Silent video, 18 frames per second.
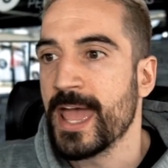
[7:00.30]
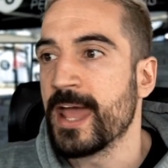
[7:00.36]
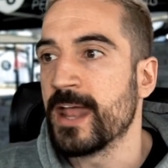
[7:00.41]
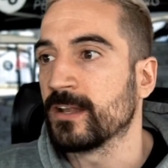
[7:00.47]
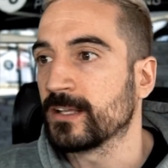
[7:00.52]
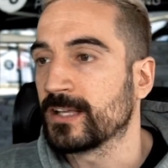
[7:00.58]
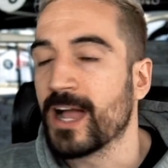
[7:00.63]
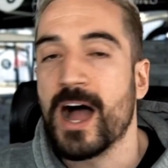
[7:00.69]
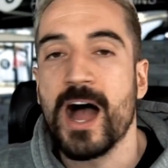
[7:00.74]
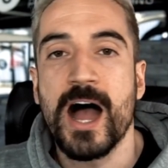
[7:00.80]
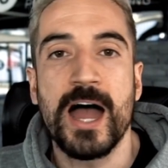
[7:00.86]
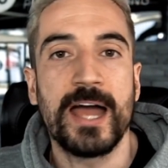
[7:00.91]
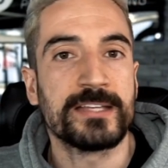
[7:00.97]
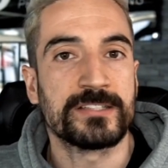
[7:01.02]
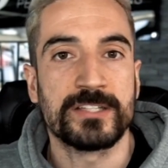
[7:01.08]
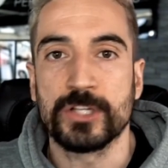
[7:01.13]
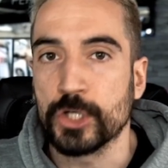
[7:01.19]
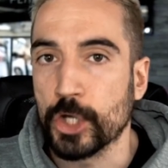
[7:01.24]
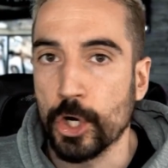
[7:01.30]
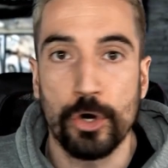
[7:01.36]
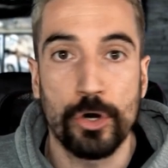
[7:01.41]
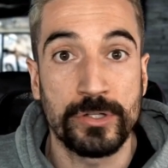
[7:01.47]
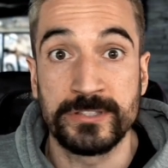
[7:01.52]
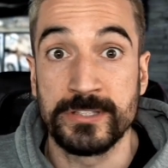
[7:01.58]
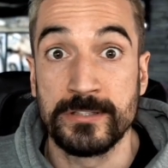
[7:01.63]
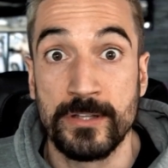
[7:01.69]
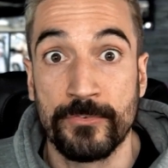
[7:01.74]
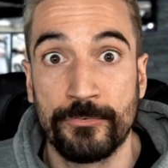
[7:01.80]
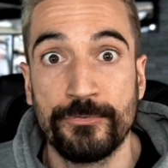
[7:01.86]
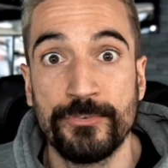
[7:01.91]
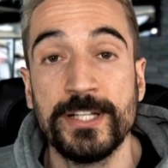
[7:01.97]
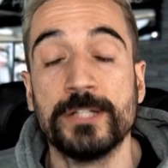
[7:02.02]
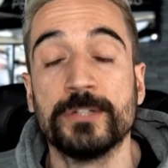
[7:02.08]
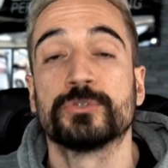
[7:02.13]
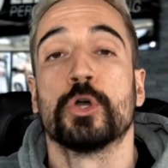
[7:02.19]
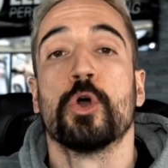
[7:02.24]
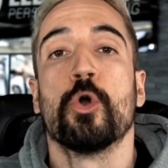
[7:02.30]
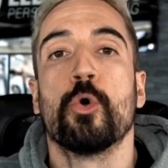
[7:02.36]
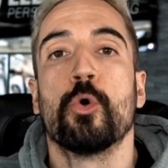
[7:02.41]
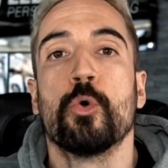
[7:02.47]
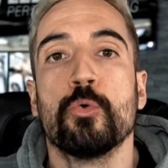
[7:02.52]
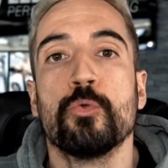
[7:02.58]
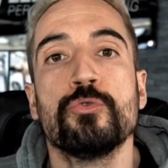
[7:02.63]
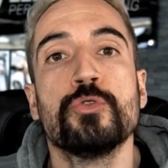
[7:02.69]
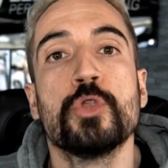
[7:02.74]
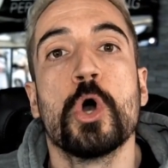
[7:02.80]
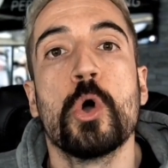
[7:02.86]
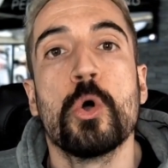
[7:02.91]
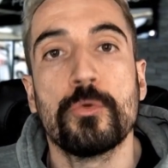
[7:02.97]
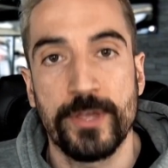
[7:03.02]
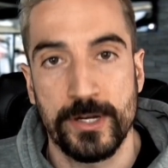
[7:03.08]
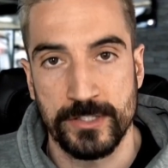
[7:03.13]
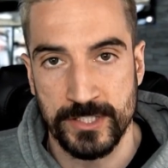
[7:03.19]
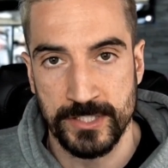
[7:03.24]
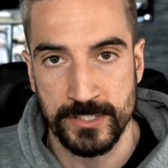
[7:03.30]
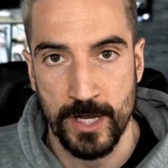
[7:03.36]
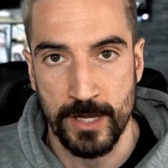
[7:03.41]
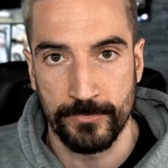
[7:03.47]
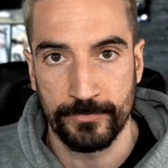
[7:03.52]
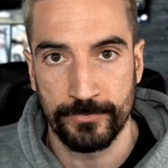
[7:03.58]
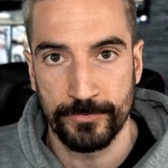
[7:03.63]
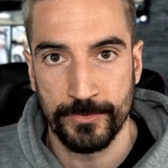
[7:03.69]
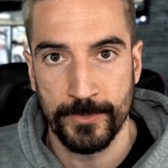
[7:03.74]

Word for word: and guys and girls in the field who know their stuff.